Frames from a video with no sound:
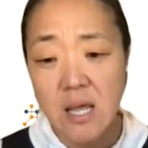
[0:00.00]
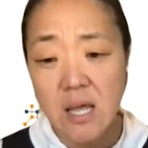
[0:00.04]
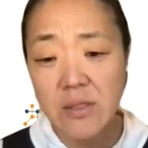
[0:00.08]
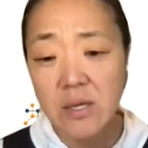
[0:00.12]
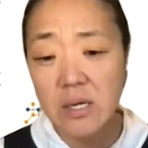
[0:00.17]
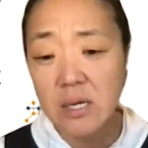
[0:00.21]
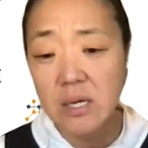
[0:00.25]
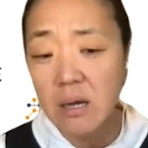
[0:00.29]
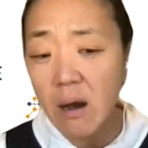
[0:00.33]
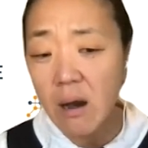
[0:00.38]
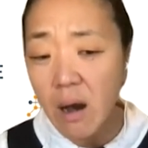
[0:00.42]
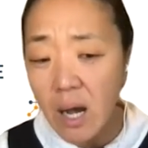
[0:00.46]
The
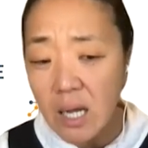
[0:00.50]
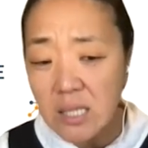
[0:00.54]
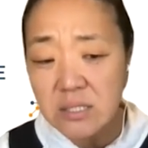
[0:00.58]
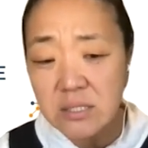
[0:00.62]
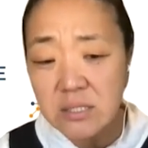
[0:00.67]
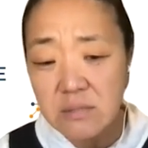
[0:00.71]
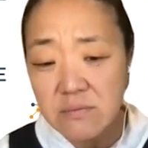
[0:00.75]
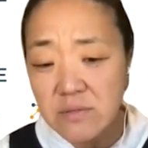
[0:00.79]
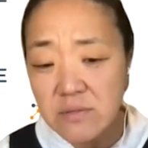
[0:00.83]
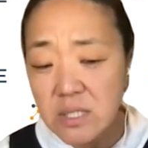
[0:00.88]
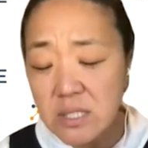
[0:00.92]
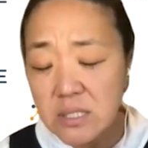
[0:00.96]

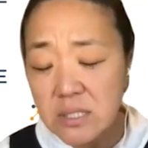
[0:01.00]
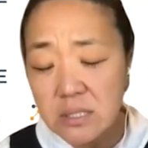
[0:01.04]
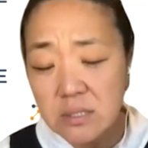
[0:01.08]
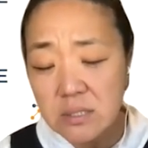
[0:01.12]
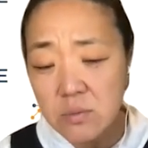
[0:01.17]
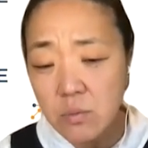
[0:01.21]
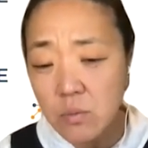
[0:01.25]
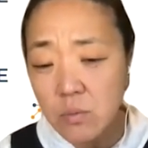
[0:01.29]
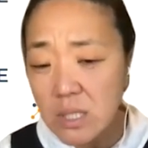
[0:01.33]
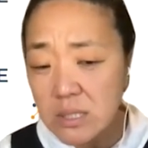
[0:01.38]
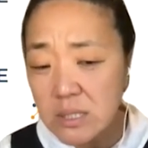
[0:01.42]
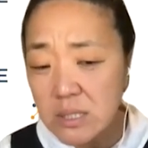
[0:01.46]
cost of goods is
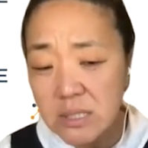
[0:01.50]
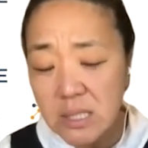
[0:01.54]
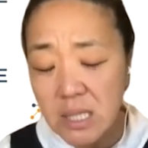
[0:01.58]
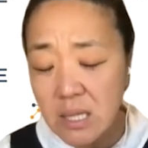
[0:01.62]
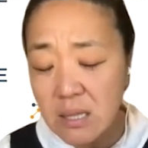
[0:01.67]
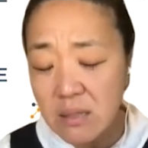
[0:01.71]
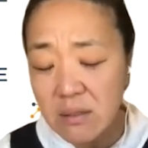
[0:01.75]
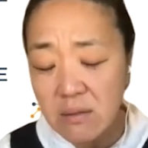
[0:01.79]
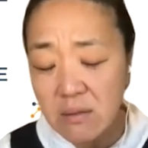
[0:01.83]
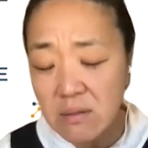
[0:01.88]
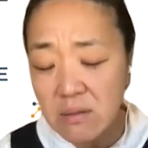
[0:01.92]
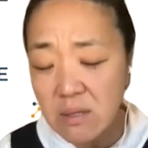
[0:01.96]

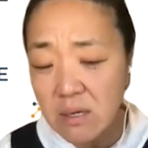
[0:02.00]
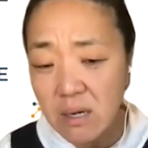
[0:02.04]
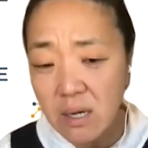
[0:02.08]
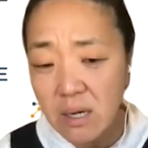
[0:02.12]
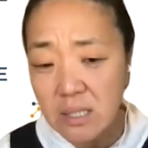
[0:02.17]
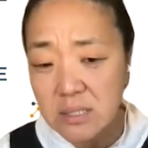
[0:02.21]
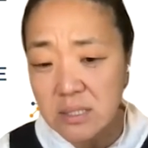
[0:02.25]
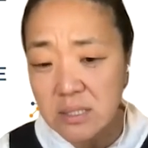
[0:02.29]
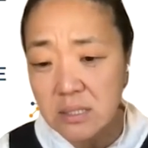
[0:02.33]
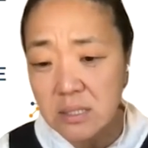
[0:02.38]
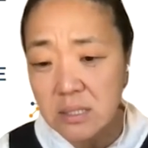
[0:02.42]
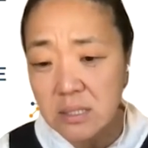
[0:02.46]
1/10 of the
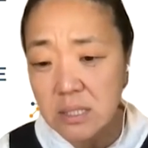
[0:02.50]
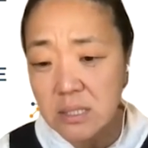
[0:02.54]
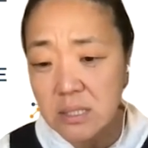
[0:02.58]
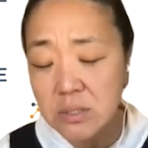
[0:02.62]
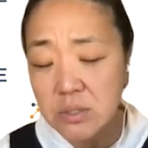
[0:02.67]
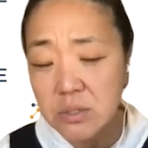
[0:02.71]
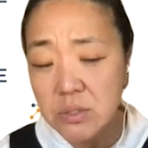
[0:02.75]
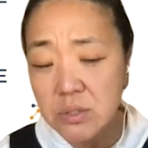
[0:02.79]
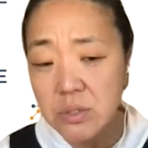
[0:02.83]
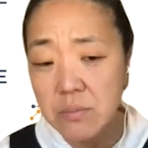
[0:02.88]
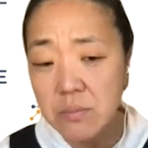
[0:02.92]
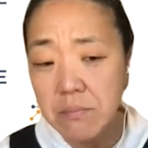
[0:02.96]
cost of
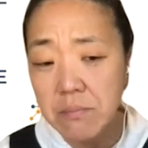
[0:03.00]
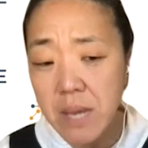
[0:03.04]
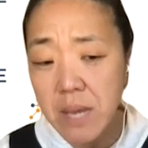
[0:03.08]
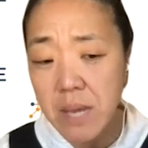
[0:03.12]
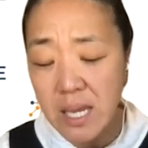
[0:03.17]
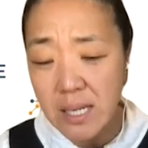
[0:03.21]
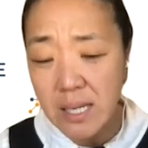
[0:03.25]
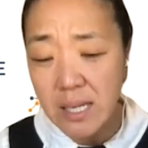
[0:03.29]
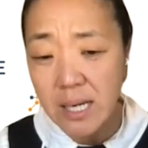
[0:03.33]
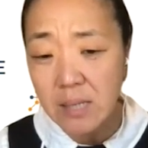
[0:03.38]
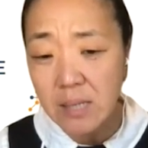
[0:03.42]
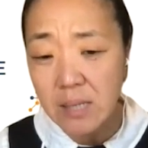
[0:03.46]
goods to
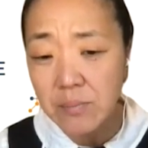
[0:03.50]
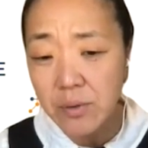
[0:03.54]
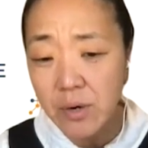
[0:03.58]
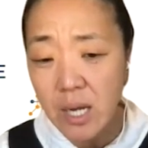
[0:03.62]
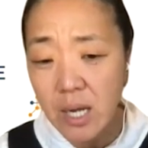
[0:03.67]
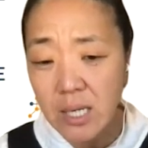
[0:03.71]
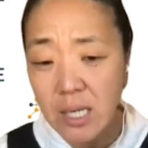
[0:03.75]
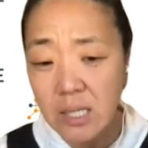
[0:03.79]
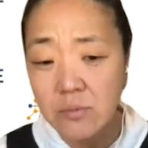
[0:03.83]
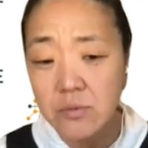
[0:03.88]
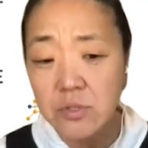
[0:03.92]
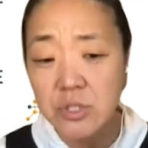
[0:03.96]
make our
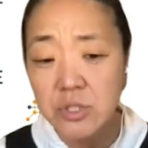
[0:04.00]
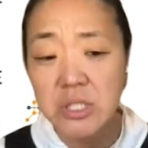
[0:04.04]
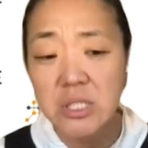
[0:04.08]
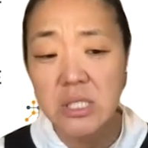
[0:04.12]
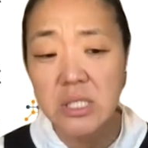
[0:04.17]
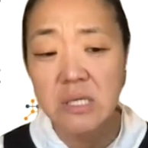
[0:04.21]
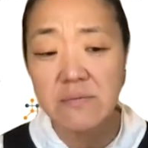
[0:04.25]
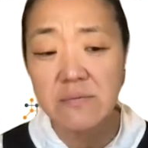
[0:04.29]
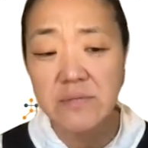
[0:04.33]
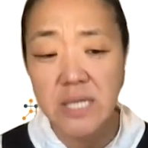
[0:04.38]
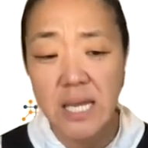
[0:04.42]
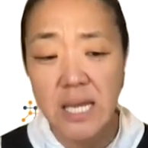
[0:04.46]
product, which
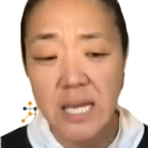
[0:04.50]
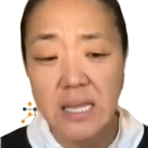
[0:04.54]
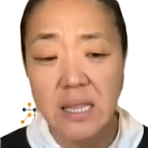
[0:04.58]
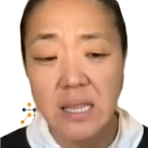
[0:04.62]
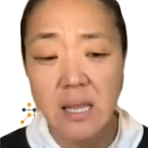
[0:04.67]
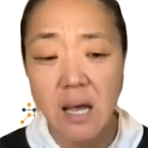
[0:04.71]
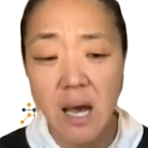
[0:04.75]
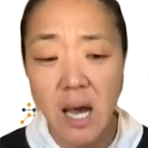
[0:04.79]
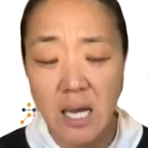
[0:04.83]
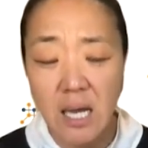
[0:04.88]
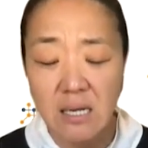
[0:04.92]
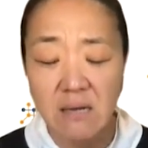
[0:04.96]
gives a
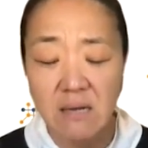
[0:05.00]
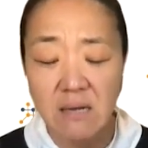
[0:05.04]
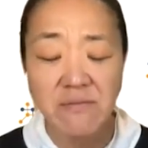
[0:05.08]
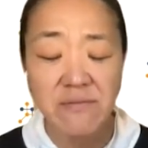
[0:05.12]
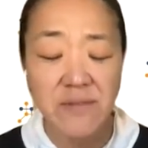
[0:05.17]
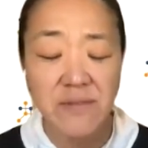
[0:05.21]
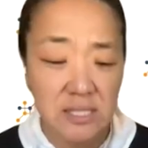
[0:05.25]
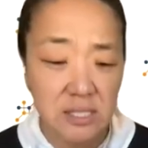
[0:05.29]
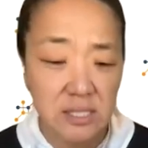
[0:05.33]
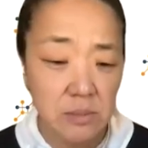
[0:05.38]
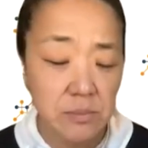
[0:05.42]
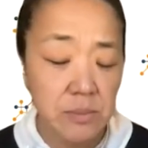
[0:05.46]
lot of
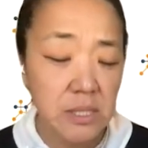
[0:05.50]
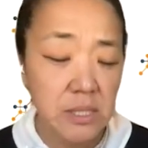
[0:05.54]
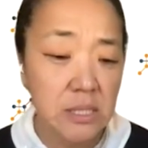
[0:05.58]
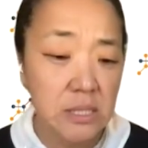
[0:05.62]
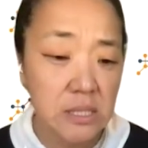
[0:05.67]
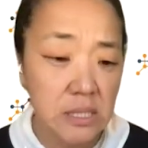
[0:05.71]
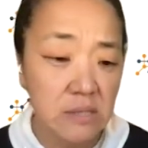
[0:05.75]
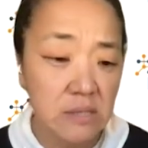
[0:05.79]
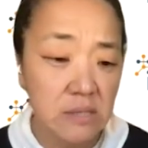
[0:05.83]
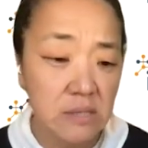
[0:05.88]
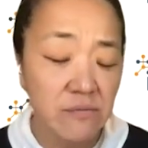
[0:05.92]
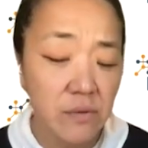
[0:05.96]

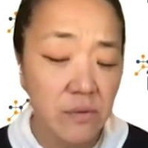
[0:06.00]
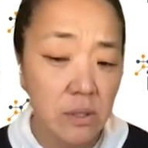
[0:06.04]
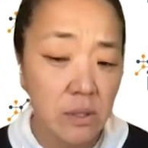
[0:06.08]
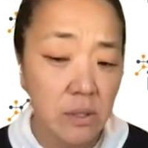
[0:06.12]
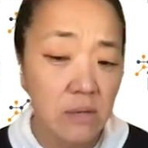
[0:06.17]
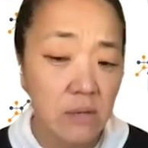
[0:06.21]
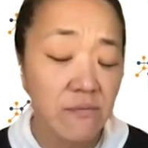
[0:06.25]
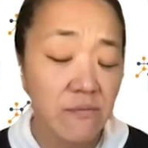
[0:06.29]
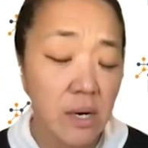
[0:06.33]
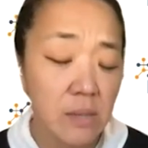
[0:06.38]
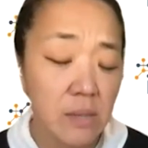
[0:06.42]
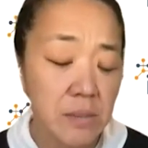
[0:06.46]
flexibility for a
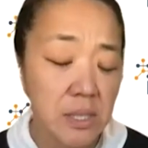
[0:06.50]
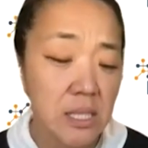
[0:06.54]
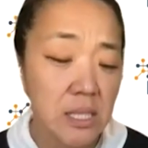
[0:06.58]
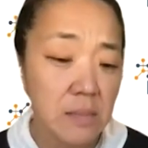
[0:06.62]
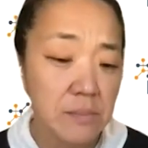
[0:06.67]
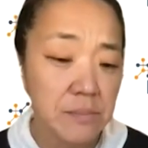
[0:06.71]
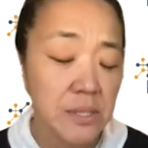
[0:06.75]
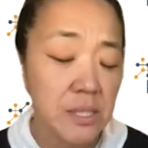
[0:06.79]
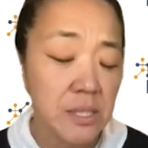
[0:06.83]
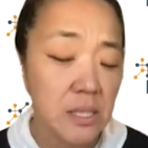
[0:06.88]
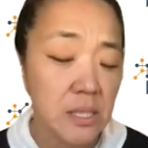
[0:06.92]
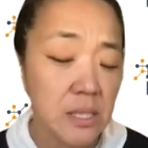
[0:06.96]
pharma
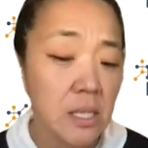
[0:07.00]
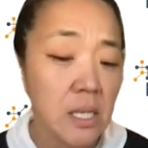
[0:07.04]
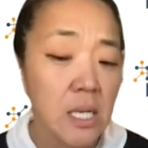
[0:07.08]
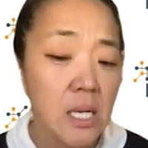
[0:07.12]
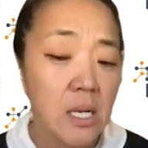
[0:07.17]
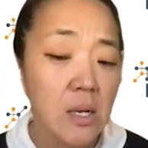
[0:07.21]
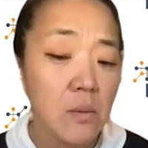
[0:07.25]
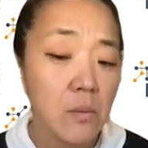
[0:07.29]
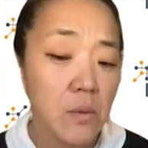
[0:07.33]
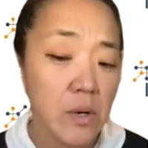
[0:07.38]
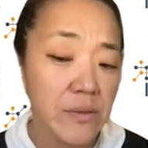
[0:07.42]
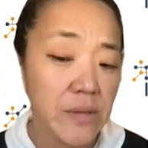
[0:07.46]
company
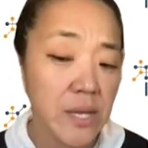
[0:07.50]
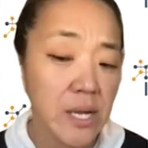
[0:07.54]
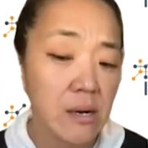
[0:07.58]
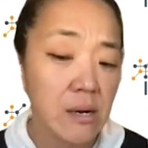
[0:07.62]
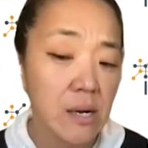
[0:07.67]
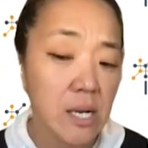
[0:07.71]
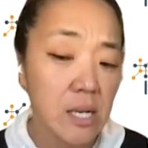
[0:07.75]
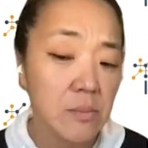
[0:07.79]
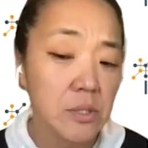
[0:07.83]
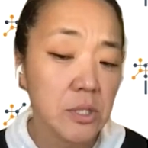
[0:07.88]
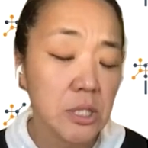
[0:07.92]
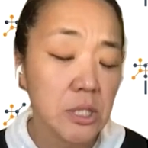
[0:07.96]
when they are
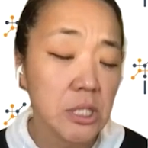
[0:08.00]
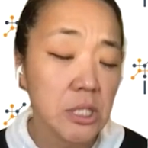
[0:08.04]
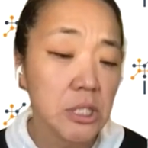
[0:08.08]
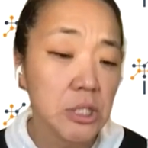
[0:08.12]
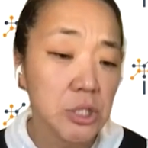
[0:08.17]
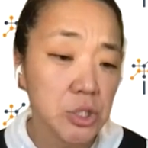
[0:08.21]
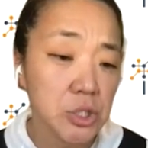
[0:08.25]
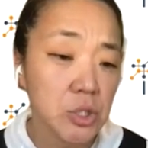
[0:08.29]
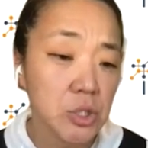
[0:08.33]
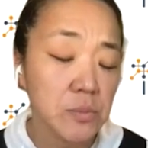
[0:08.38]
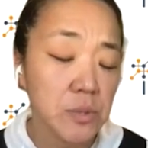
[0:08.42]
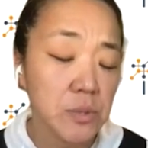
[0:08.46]
able to
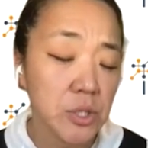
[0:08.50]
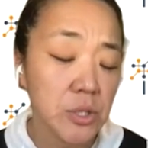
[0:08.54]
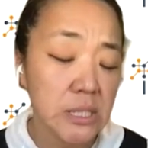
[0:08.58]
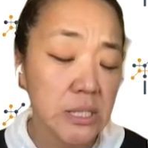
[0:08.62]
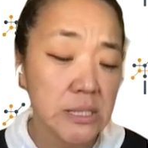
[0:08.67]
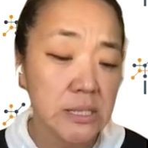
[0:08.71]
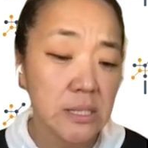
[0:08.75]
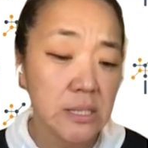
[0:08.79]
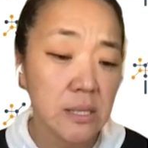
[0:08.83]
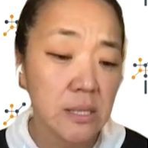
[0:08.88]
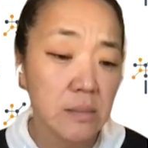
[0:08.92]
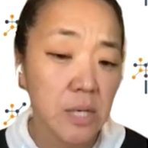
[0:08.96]
distribute
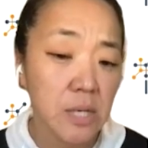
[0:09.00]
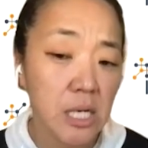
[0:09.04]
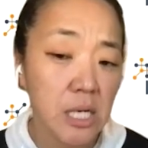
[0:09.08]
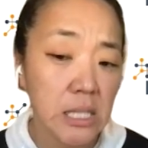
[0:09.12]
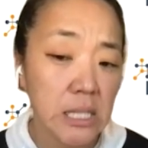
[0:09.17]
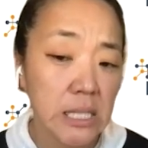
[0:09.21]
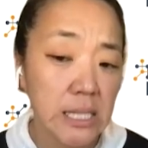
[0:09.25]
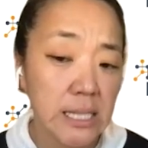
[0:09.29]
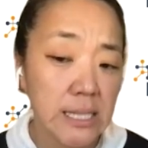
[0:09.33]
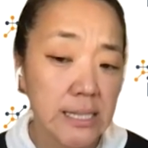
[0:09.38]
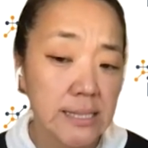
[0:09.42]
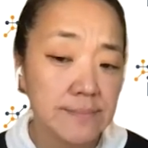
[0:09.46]
this in the
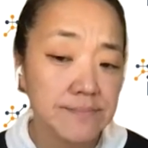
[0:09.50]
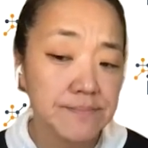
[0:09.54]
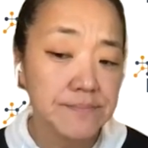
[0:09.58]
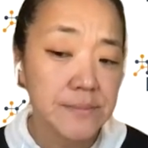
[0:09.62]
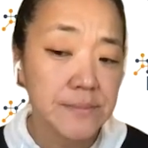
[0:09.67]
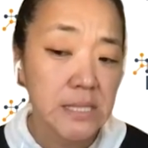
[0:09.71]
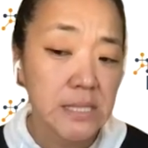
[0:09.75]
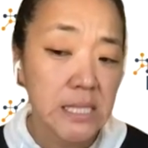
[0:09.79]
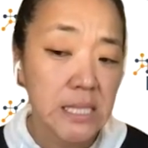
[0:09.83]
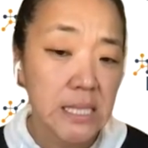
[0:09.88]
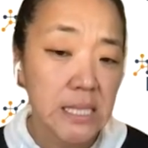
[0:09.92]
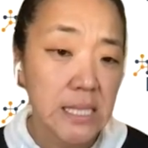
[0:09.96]
market.
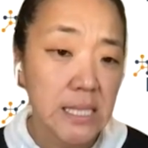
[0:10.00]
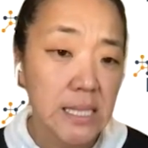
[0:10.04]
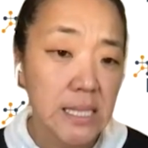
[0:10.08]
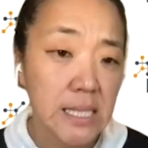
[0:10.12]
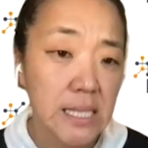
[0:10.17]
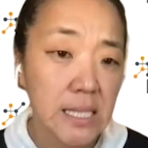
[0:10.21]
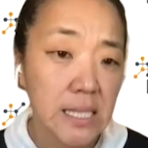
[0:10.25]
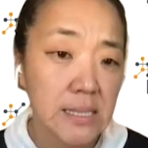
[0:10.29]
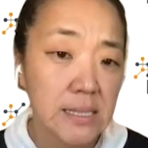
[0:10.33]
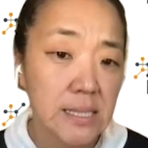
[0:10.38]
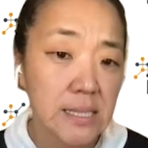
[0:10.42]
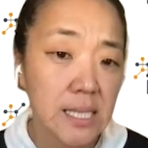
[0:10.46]

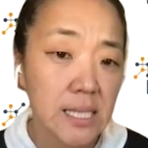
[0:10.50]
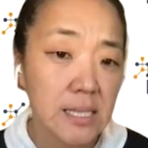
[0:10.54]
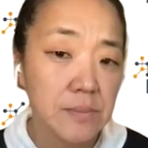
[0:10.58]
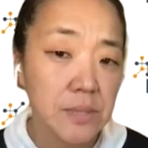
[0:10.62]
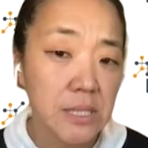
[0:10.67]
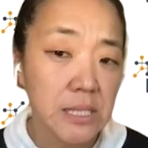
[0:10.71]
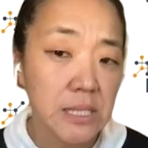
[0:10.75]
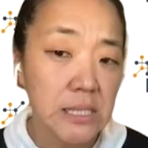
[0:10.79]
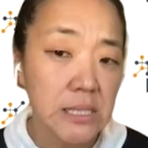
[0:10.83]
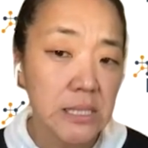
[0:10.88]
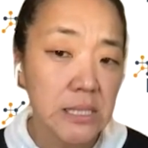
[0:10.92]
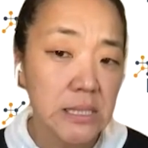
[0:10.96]
Next slide,
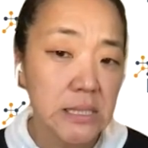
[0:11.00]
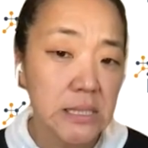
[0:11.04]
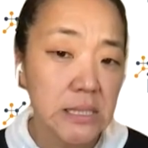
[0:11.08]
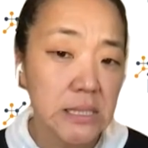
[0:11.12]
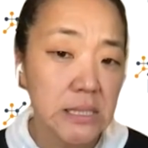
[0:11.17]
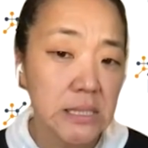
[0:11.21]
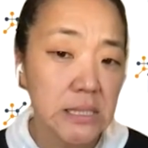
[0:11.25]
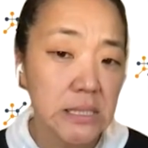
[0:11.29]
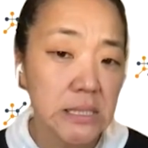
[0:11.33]
please.